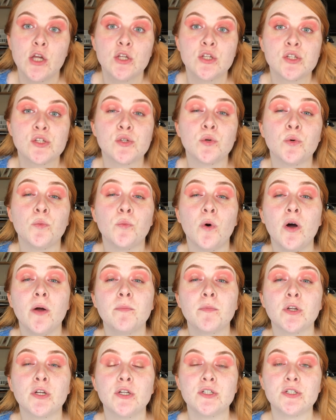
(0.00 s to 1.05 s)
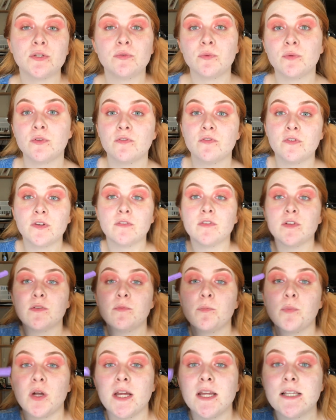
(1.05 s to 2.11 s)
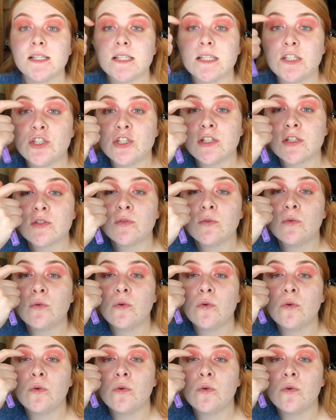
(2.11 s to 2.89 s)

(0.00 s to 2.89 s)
So what I'm going to do with Vivid Brights is just go